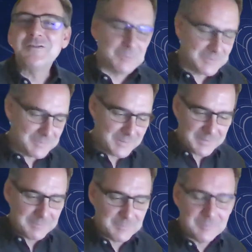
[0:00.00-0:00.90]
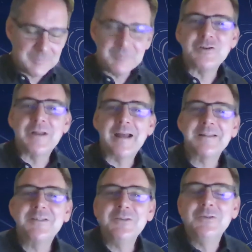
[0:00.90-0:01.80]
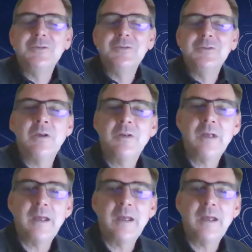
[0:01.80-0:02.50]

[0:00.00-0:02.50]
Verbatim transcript: John, would you like to